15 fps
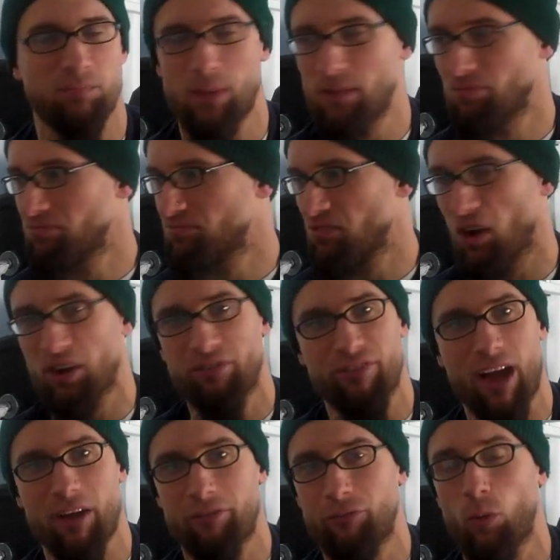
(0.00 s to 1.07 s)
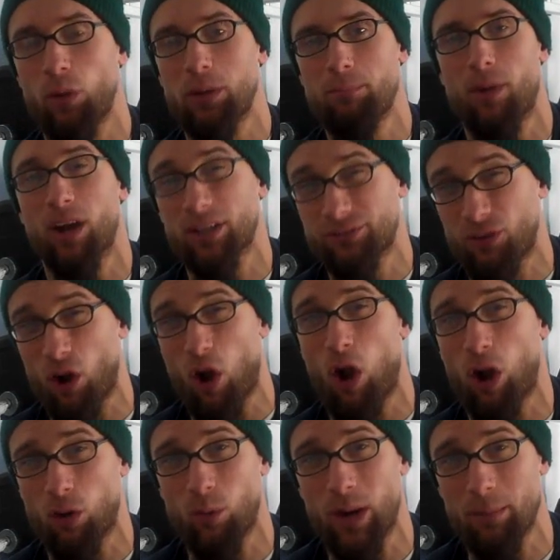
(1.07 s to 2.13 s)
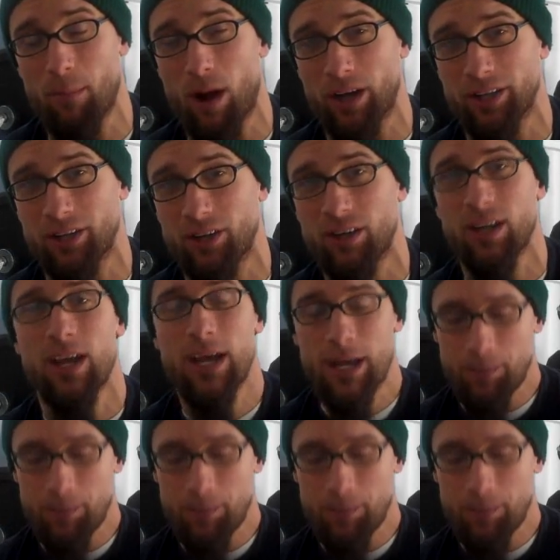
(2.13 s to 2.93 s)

Spend $35, $40 for a heart rate monitor,